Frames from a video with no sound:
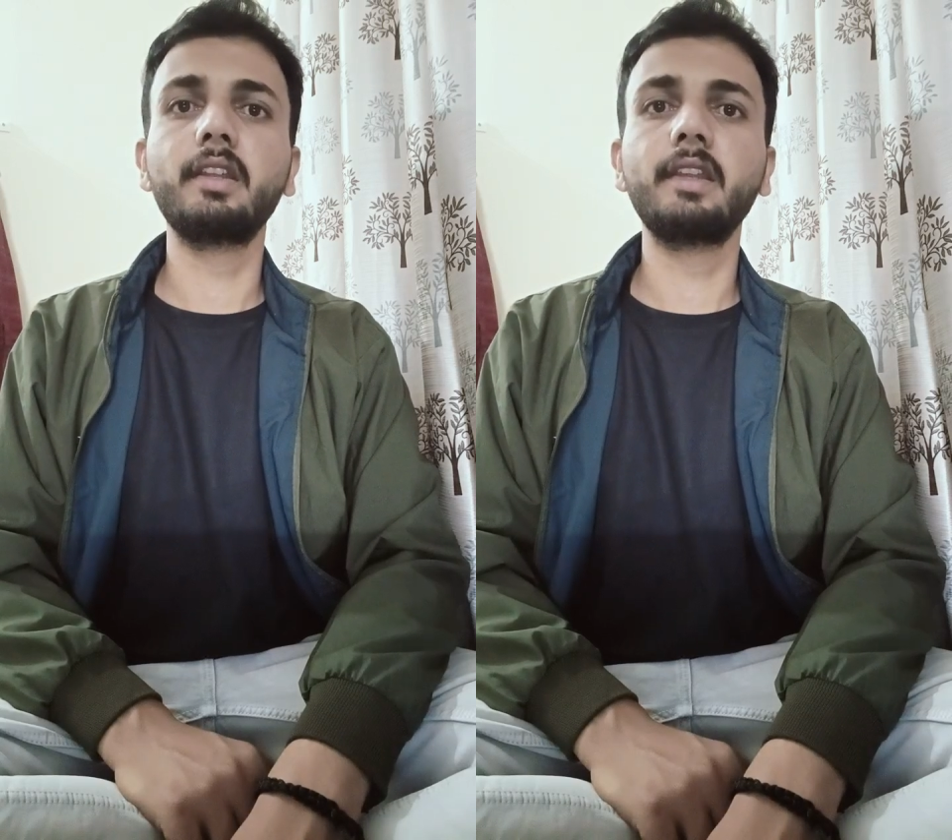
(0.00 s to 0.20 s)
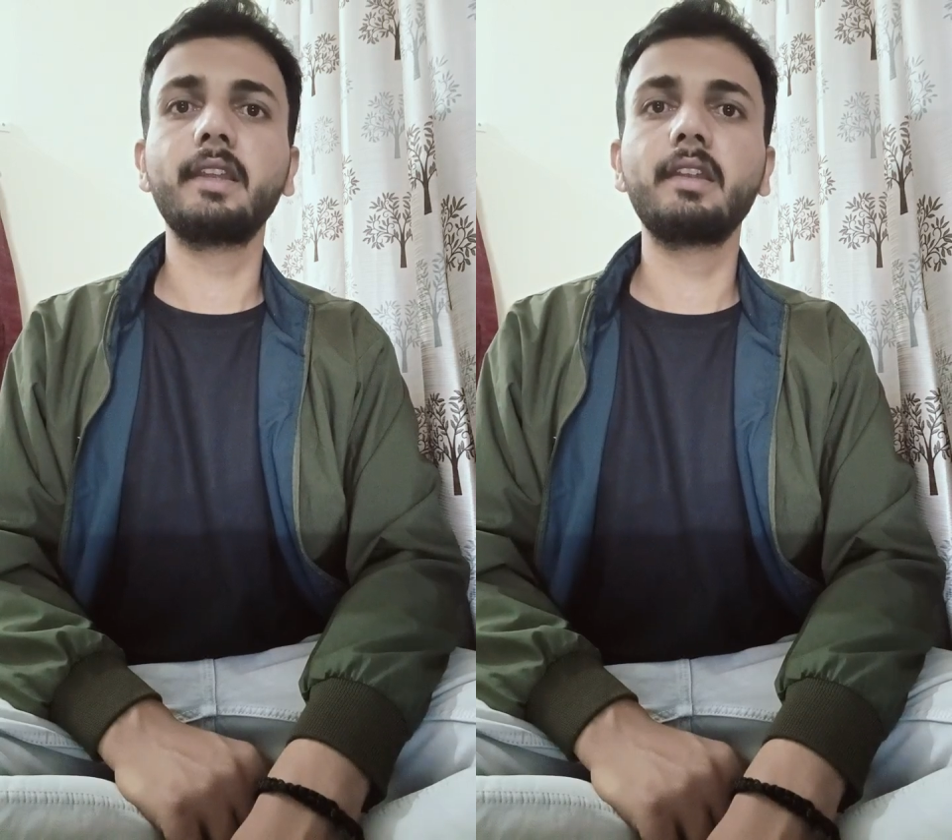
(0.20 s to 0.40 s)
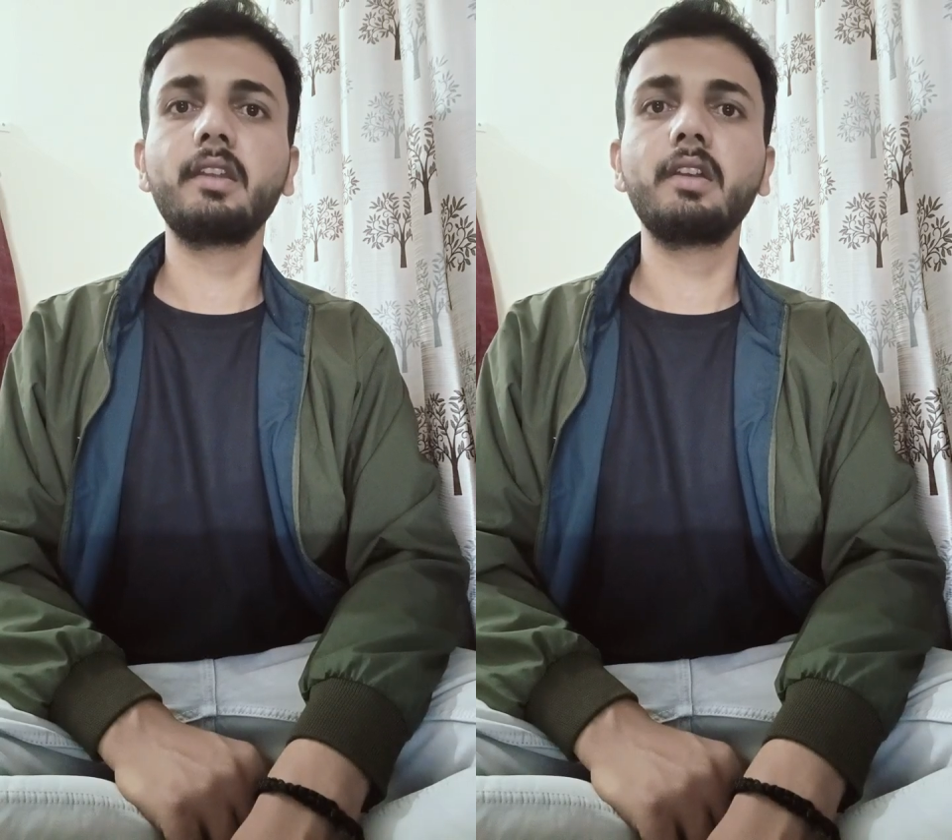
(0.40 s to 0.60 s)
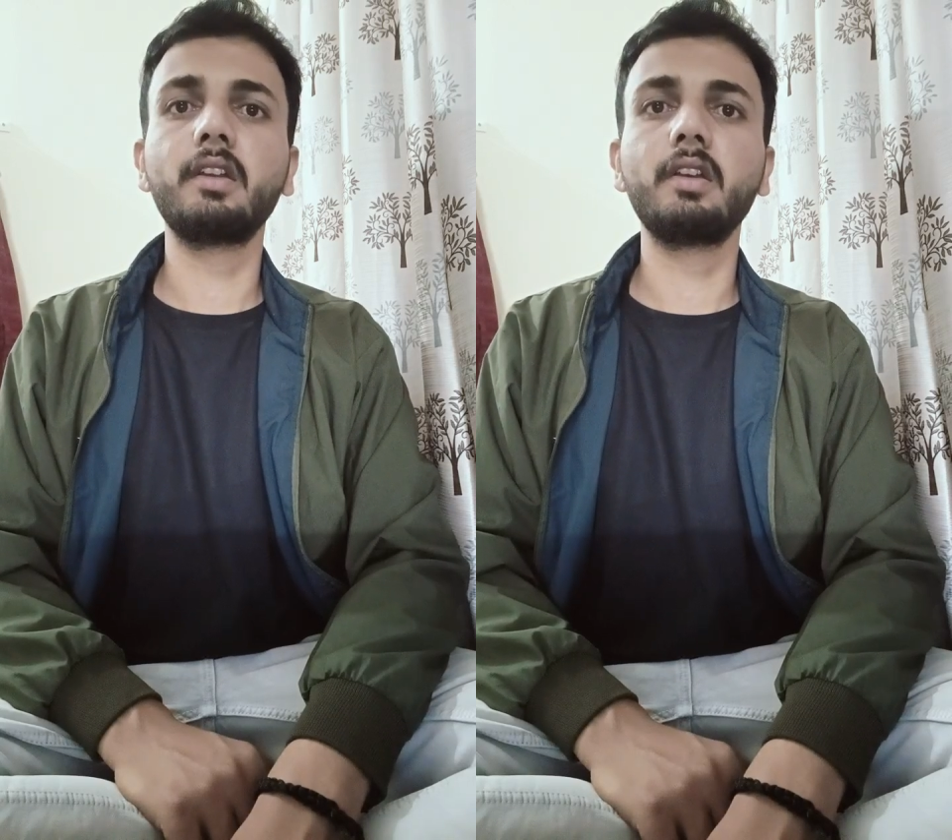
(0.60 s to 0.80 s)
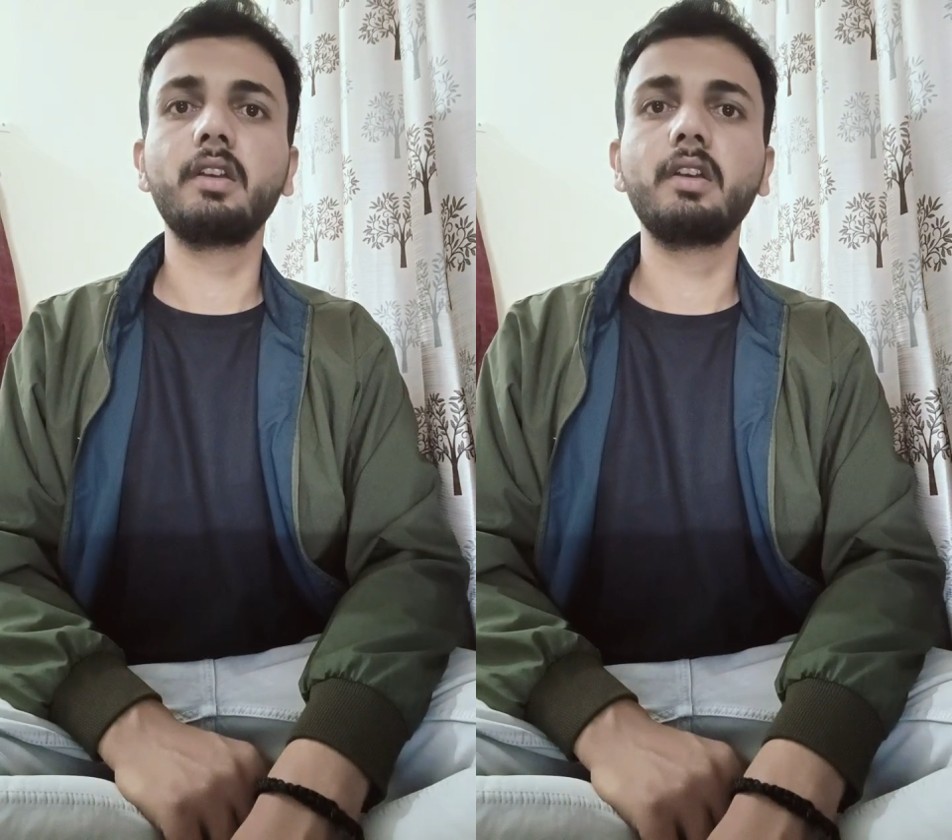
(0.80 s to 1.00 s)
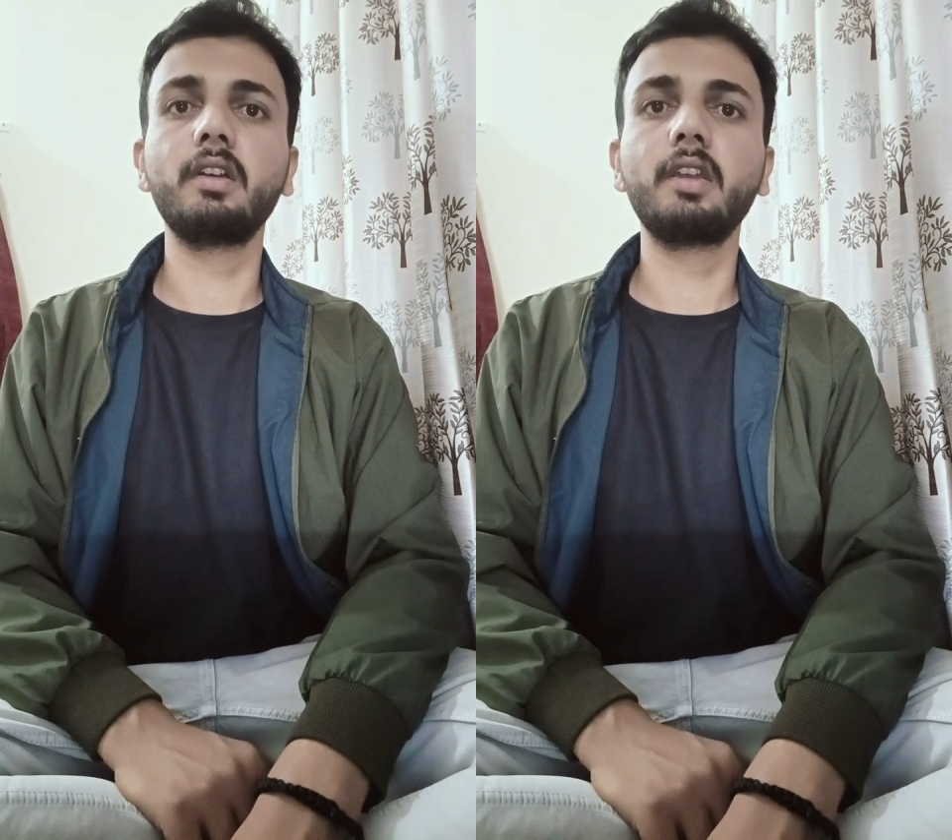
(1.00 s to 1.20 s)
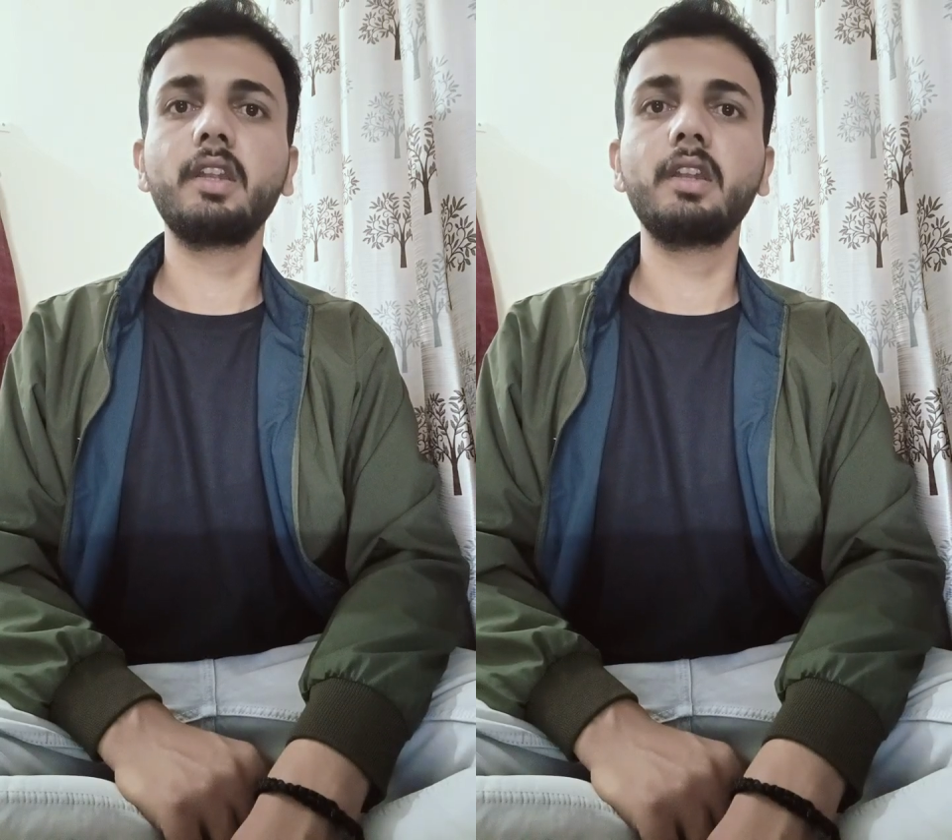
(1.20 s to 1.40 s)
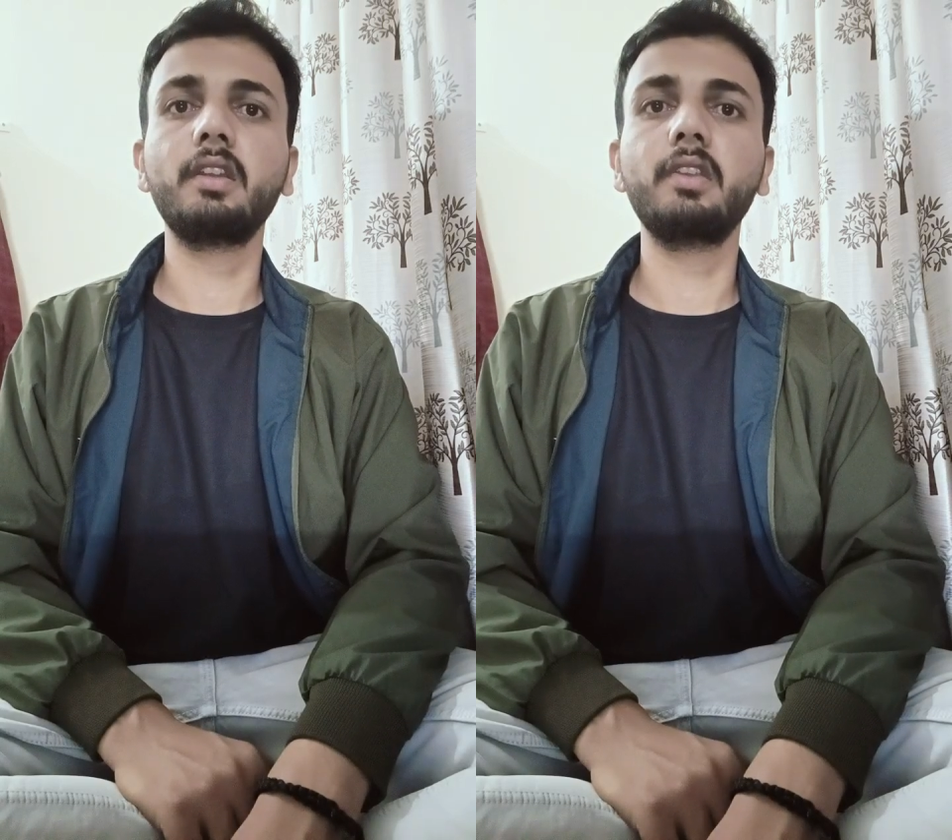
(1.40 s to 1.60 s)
than an